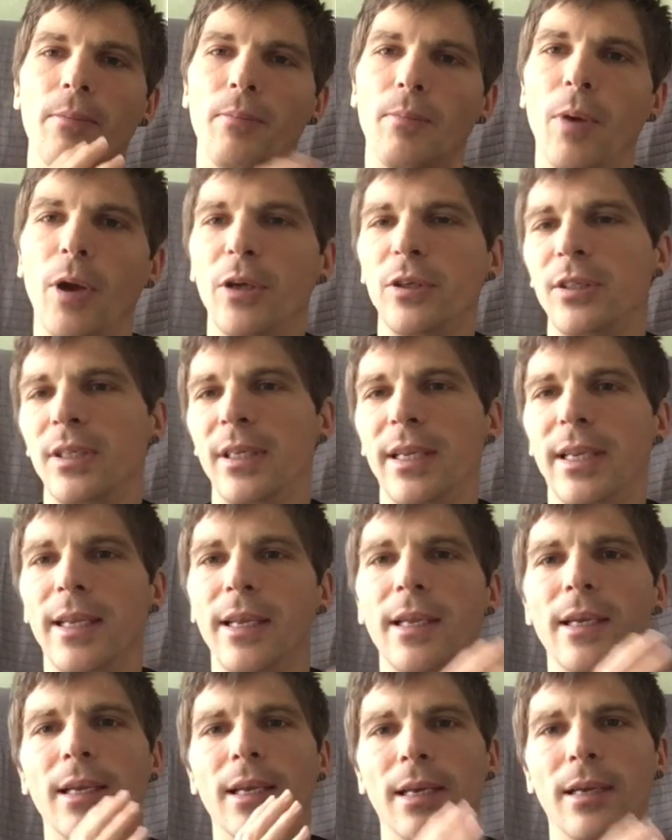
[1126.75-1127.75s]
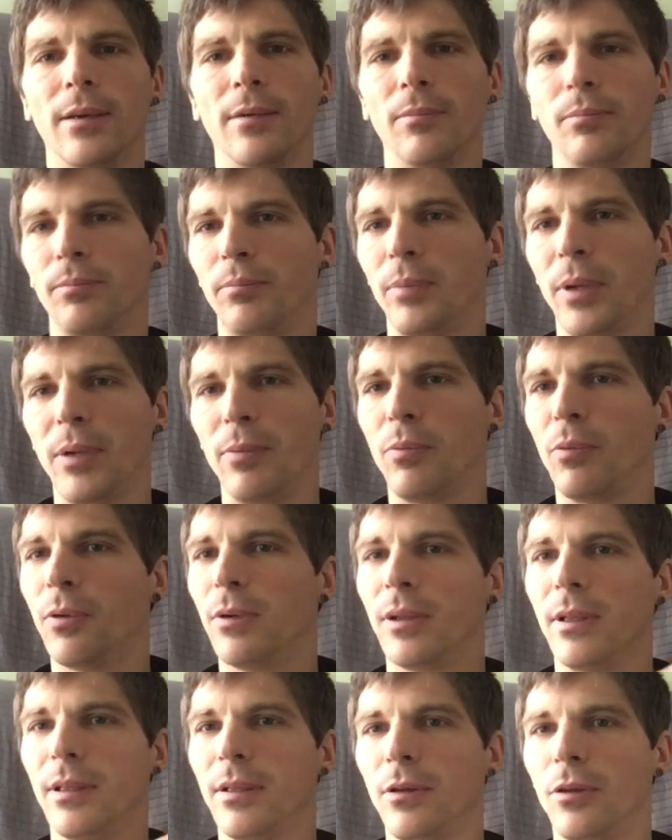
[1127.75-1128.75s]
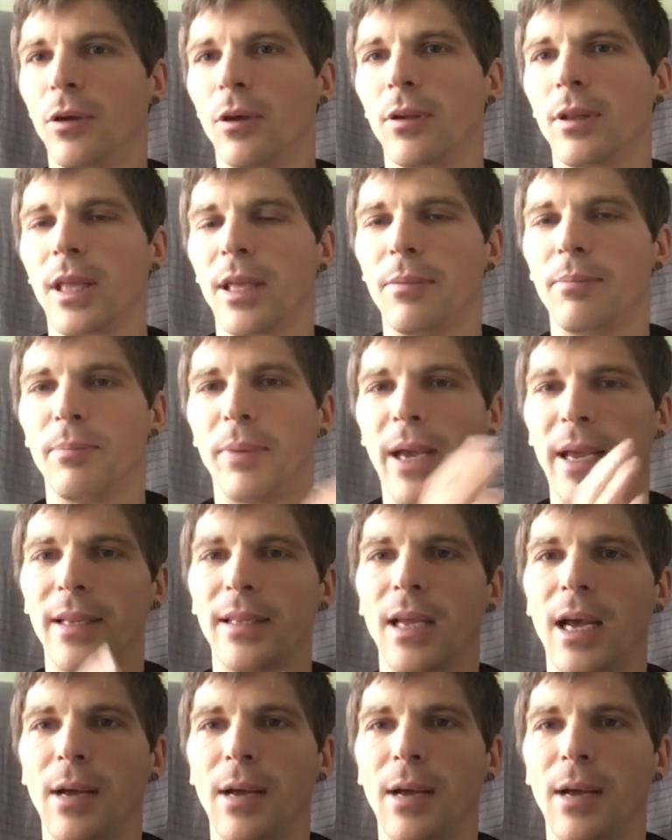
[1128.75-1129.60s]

Mostly you'll get paid